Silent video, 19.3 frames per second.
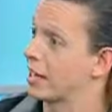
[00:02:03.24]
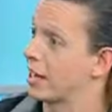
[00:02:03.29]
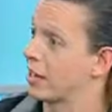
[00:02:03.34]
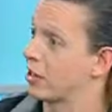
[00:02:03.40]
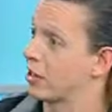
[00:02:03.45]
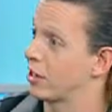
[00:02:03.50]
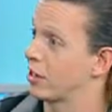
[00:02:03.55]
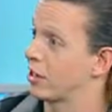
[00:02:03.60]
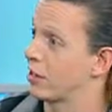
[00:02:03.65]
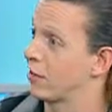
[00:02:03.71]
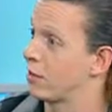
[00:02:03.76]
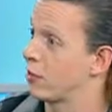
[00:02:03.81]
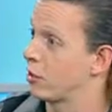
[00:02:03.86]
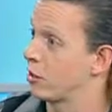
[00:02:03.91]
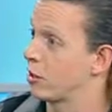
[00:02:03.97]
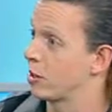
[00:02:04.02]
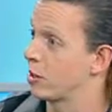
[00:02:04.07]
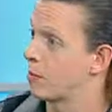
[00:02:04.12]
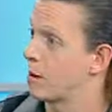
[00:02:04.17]
section for
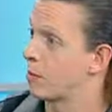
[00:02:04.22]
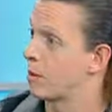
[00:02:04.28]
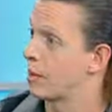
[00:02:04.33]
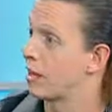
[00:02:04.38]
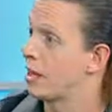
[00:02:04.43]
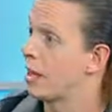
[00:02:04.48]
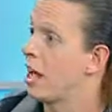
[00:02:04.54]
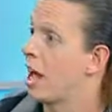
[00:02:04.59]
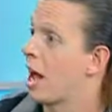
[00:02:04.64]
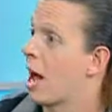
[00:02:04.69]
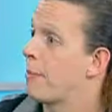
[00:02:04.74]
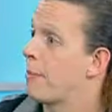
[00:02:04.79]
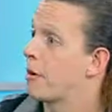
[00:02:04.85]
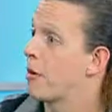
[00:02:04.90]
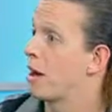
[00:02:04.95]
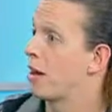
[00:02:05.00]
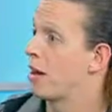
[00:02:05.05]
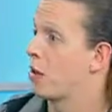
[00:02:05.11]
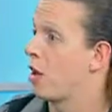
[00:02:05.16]
just a moment. I've been
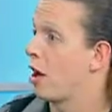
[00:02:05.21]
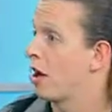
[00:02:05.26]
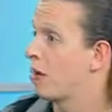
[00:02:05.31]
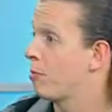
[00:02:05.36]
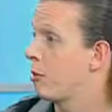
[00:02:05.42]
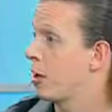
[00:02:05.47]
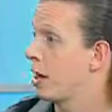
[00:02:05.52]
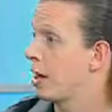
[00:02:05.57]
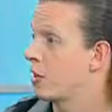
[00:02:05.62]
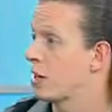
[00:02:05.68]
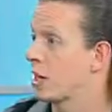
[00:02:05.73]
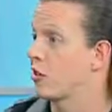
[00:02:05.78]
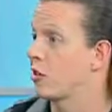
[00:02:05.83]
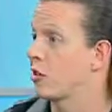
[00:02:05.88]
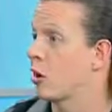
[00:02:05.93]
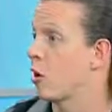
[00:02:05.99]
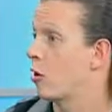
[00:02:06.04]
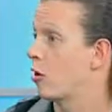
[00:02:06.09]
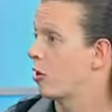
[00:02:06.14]
around a lot of players. I
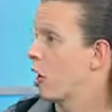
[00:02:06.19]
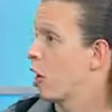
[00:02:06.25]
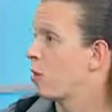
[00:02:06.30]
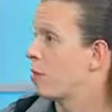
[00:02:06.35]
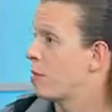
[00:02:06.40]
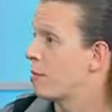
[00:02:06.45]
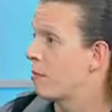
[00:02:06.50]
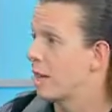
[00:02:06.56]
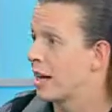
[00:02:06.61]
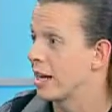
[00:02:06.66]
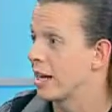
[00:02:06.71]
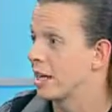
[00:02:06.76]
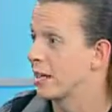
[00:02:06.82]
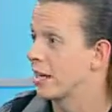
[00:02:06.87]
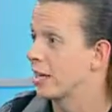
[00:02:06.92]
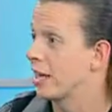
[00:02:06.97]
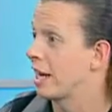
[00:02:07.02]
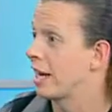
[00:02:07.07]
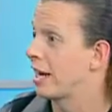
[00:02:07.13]
used to host open
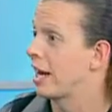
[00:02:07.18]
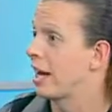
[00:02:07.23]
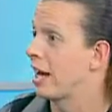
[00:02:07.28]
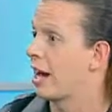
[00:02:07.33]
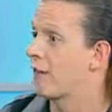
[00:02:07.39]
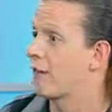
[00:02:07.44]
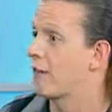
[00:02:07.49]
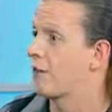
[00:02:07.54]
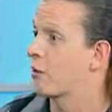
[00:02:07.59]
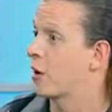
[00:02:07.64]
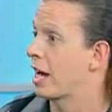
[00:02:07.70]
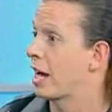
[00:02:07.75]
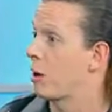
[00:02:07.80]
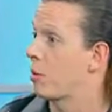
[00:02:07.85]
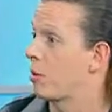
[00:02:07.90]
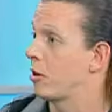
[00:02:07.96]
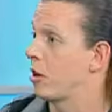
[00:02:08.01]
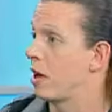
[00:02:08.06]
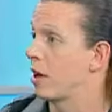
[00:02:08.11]
mics, and I've tried to
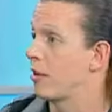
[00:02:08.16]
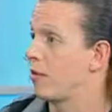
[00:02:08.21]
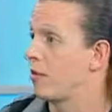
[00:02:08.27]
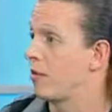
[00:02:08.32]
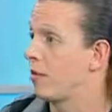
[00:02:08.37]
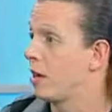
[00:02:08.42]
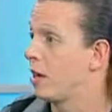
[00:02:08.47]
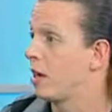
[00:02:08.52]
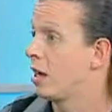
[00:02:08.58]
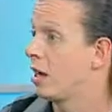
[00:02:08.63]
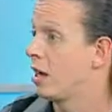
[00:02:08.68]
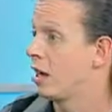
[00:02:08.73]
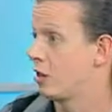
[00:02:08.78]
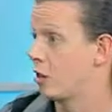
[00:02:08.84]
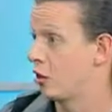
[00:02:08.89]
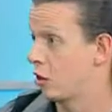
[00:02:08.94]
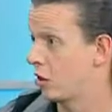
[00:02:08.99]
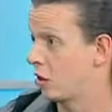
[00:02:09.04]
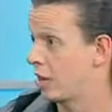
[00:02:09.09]
help a lot of
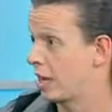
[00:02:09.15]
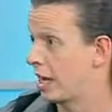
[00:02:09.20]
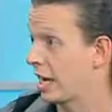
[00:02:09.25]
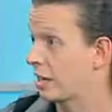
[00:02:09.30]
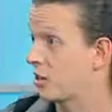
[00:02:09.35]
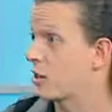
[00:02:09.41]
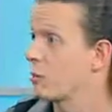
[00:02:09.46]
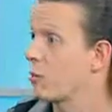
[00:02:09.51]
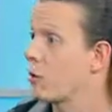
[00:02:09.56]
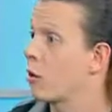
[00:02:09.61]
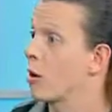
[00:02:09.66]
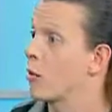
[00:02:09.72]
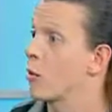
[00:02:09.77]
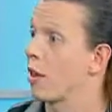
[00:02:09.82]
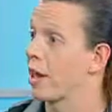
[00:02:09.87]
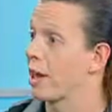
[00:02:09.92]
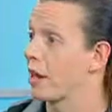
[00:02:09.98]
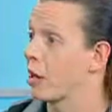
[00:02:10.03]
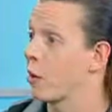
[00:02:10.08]
students get to the point
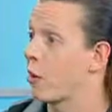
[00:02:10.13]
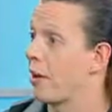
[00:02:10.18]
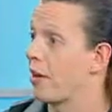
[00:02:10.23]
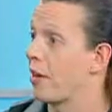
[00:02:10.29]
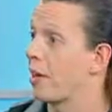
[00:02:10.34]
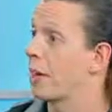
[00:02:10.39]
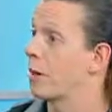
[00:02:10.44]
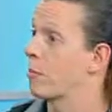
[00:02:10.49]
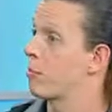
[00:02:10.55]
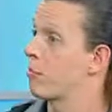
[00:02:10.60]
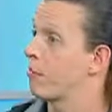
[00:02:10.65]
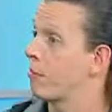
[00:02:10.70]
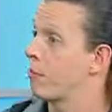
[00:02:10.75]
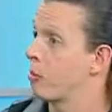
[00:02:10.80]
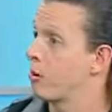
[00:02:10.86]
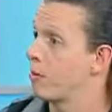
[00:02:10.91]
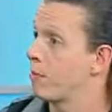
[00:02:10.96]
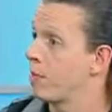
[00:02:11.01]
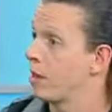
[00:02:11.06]
where they can go out and they can
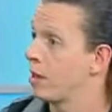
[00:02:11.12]
perform.